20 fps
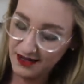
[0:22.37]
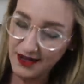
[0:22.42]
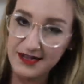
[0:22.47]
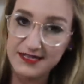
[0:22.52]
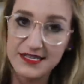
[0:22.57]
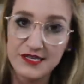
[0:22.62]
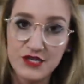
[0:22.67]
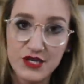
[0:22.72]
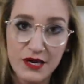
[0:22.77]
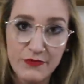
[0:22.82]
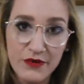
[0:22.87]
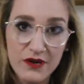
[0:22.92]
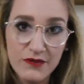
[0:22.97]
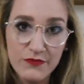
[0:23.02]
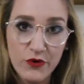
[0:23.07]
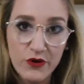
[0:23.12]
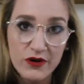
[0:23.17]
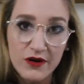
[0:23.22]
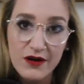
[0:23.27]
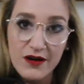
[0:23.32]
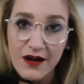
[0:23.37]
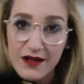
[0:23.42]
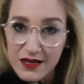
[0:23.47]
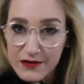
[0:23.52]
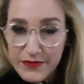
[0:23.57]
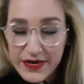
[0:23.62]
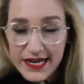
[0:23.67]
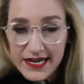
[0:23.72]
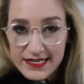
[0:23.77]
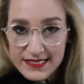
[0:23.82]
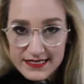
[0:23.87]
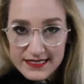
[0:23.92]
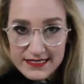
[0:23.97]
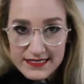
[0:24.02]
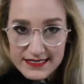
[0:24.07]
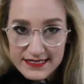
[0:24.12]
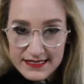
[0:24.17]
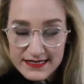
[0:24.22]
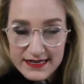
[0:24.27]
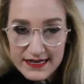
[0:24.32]
Aussie Shepherd Border Collie
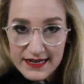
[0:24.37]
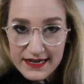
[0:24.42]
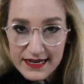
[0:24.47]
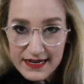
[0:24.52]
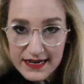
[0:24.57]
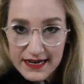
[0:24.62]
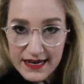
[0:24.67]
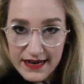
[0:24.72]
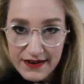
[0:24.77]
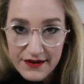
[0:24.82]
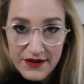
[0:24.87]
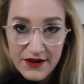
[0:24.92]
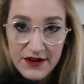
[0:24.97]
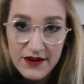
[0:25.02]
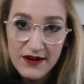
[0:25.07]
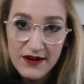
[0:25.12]
Mixed. And uh,